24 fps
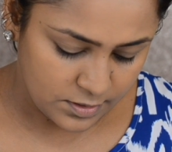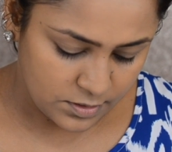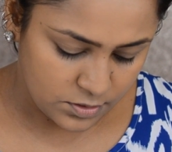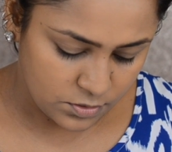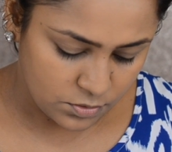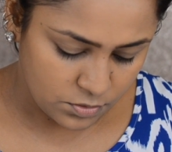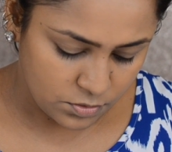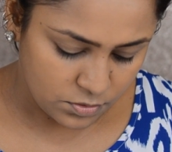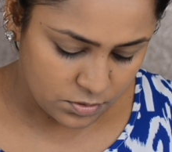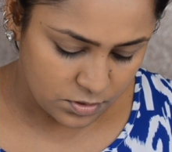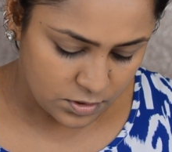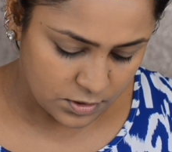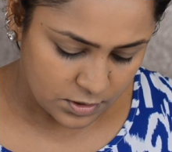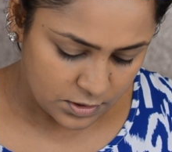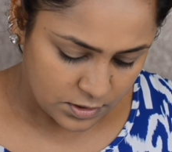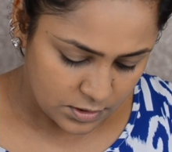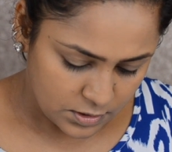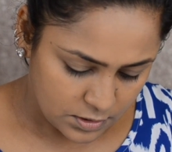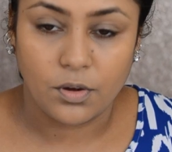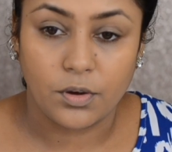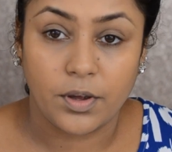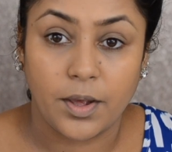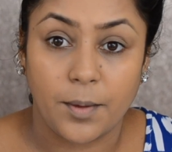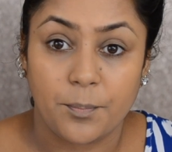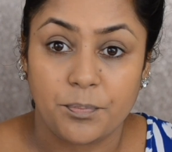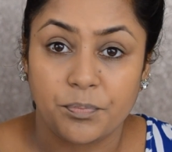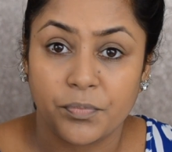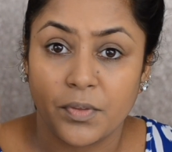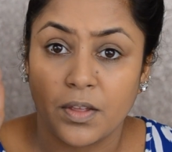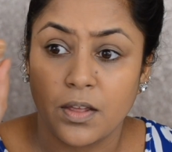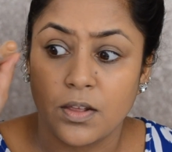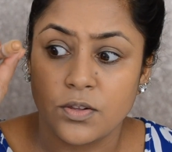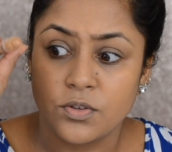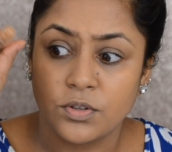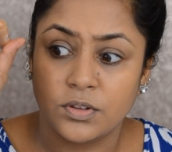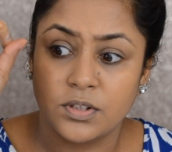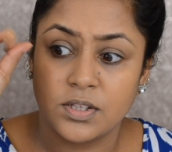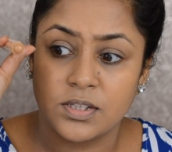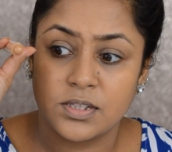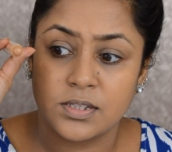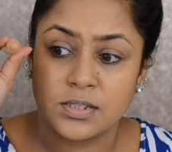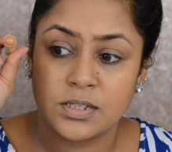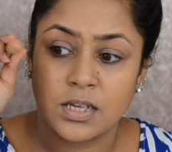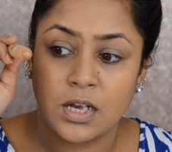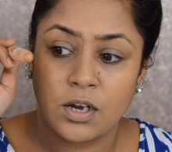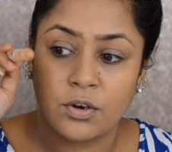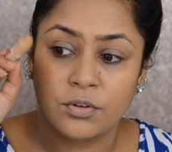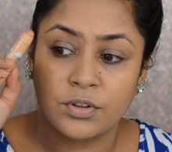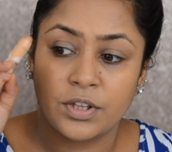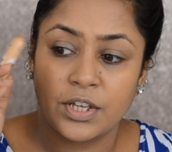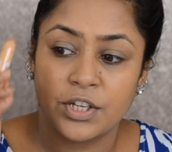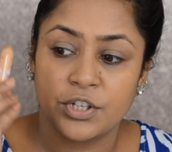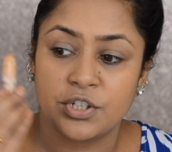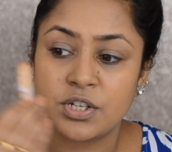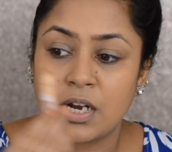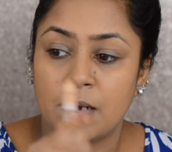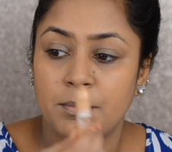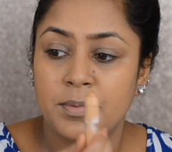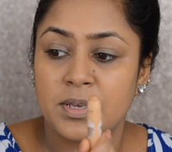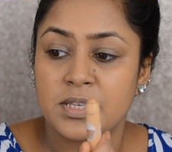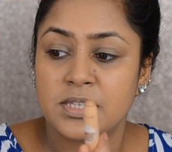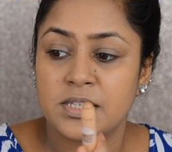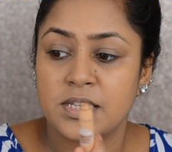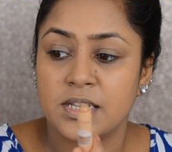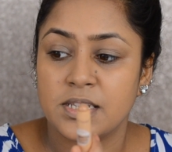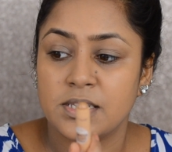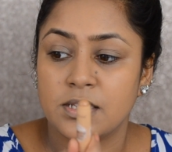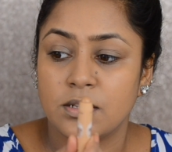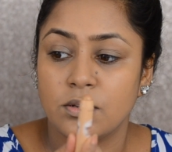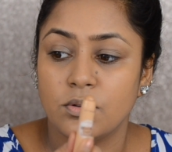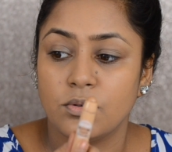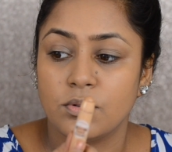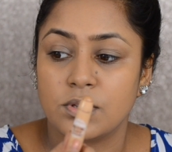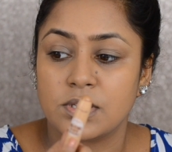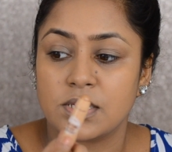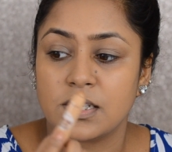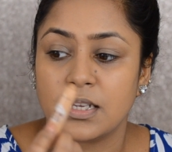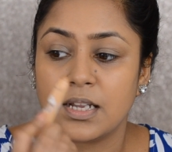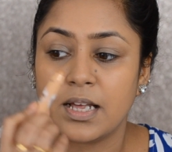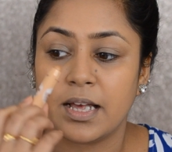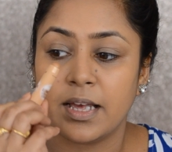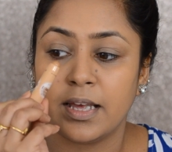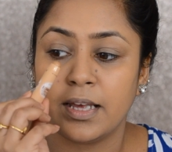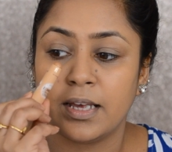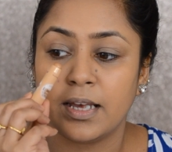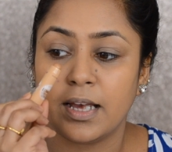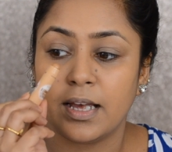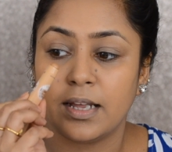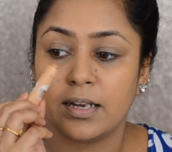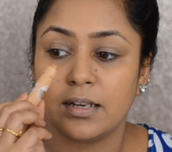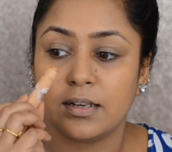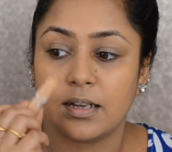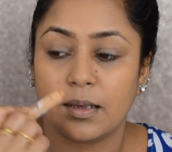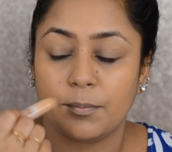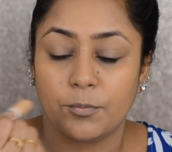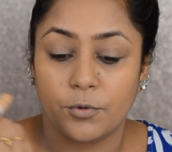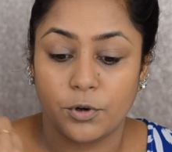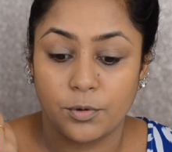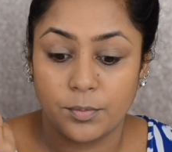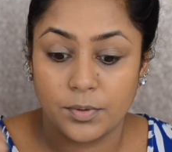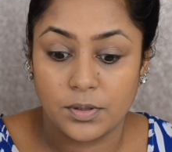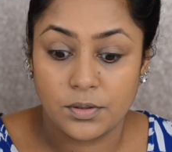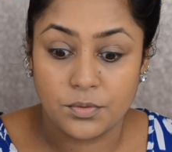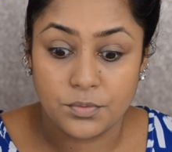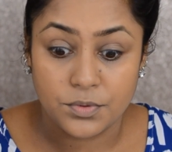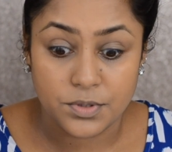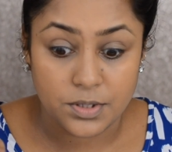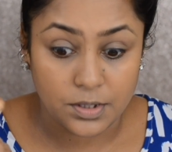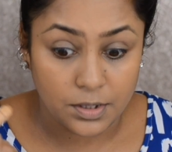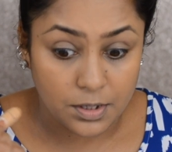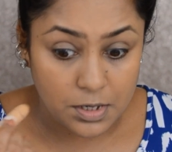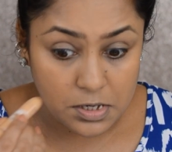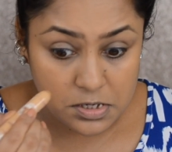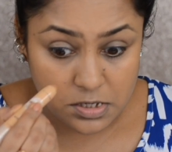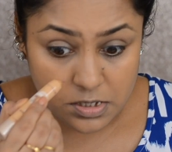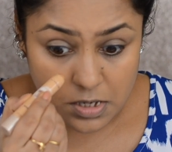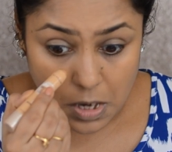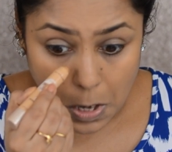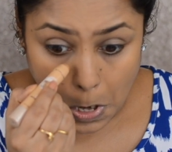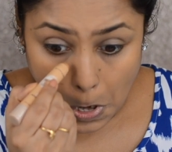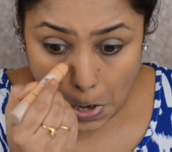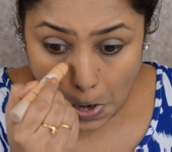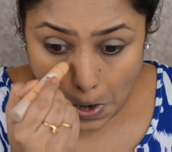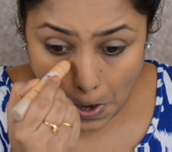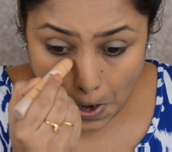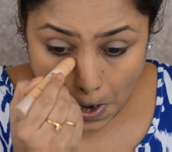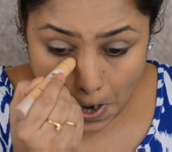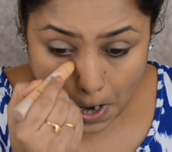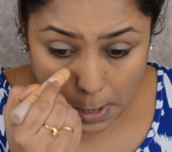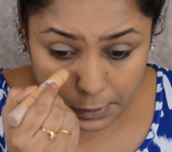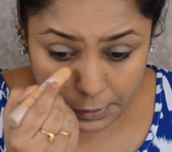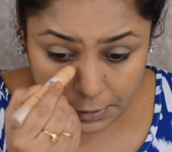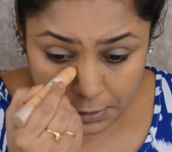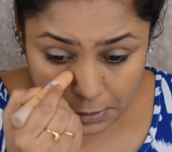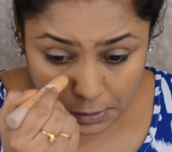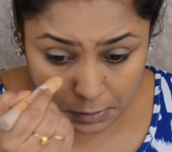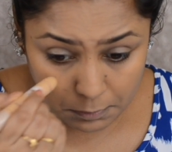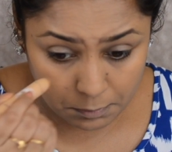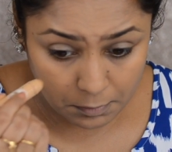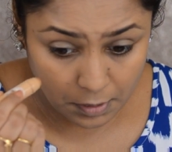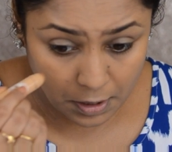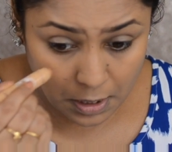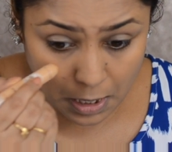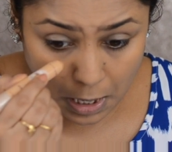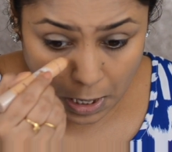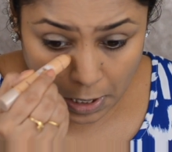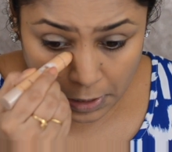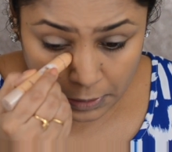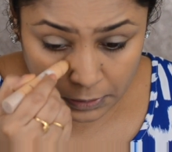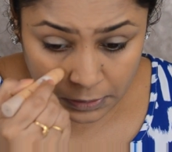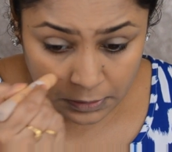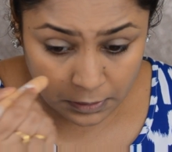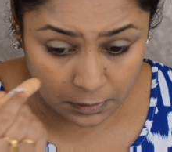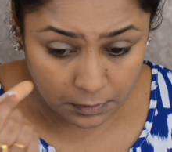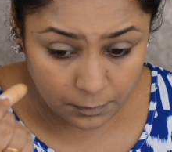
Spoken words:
So okay, so this is how the chubby sticks looks like, and I'm going to be using it underneath my eyes.